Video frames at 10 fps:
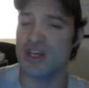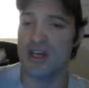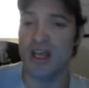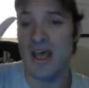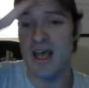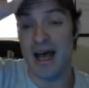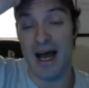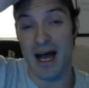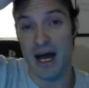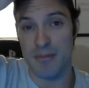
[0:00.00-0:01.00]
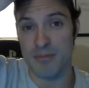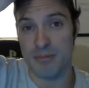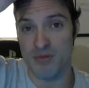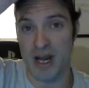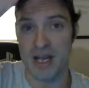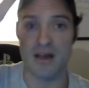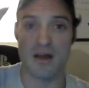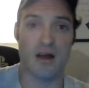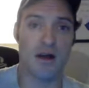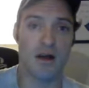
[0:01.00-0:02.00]
good brain
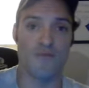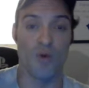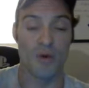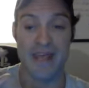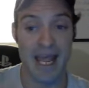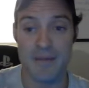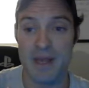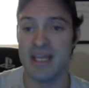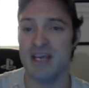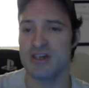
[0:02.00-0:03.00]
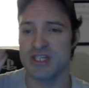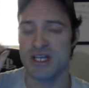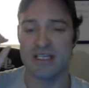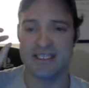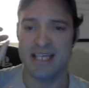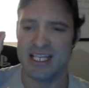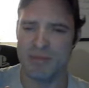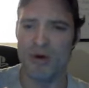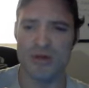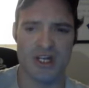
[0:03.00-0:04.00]
for the game, and he understands. He's got this
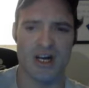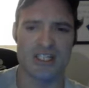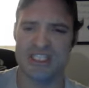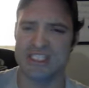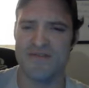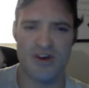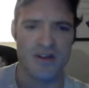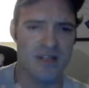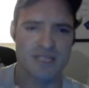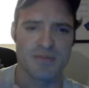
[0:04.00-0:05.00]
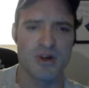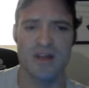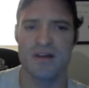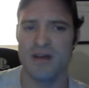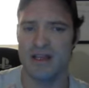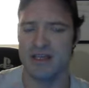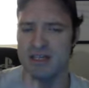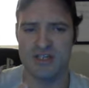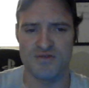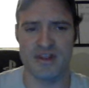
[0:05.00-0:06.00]
pulse on just different list building, and he
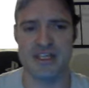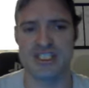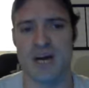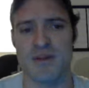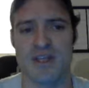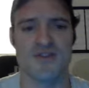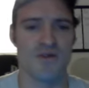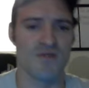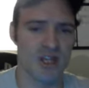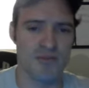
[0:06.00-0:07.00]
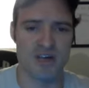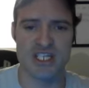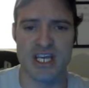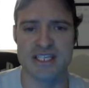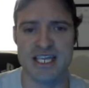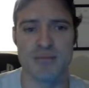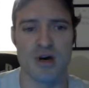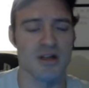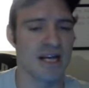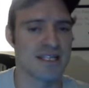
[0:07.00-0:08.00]
does a really good job with this. So I really appreciate his input
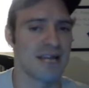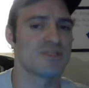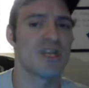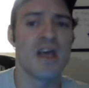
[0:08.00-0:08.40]
a lot of times.